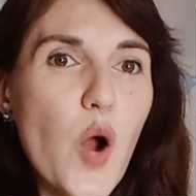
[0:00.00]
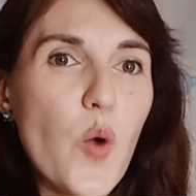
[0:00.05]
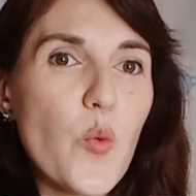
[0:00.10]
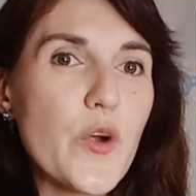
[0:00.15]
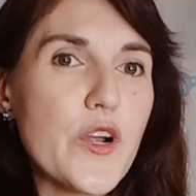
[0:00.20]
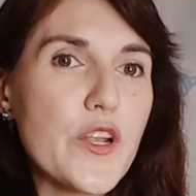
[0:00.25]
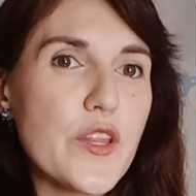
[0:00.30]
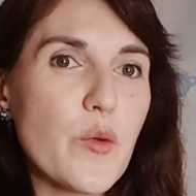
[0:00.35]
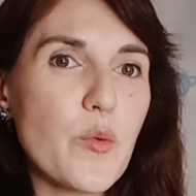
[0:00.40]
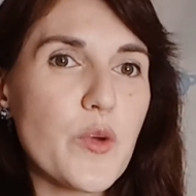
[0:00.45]

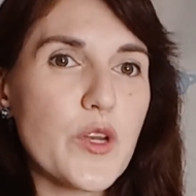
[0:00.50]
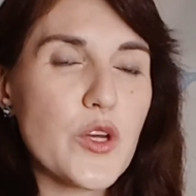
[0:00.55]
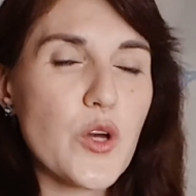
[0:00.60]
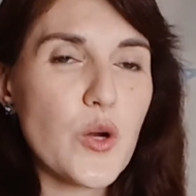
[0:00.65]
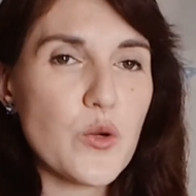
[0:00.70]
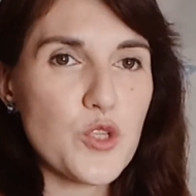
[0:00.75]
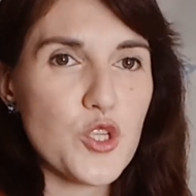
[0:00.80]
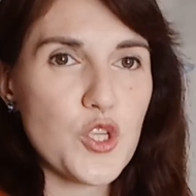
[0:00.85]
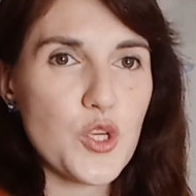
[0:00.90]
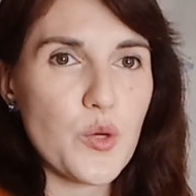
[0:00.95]
where they want to
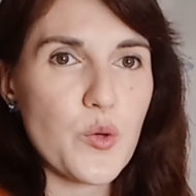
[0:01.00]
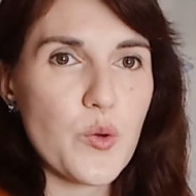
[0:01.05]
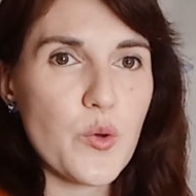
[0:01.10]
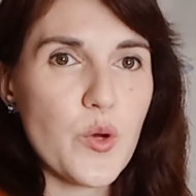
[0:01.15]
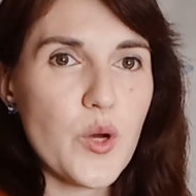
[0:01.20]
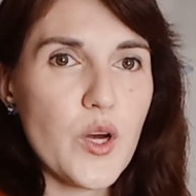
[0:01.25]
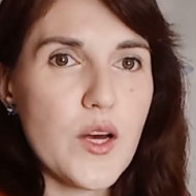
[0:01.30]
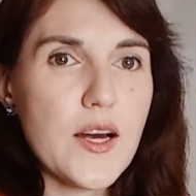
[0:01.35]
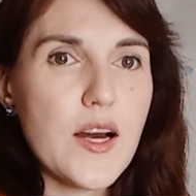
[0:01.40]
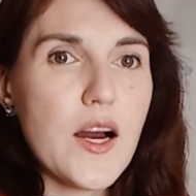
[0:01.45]
go
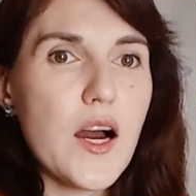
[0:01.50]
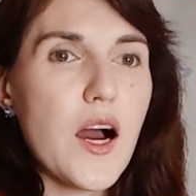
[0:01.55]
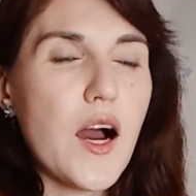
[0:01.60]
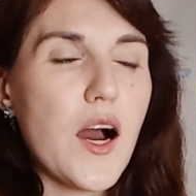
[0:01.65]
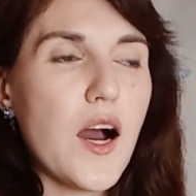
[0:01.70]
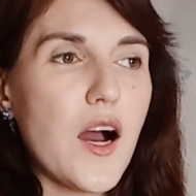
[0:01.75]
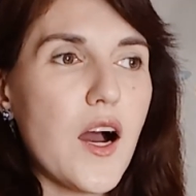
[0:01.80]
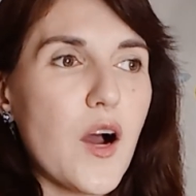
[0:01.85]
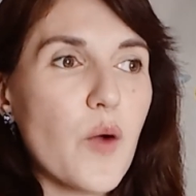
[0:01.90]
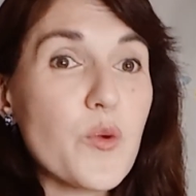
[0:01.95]

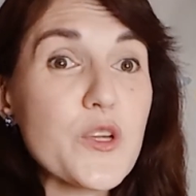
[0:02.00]
to,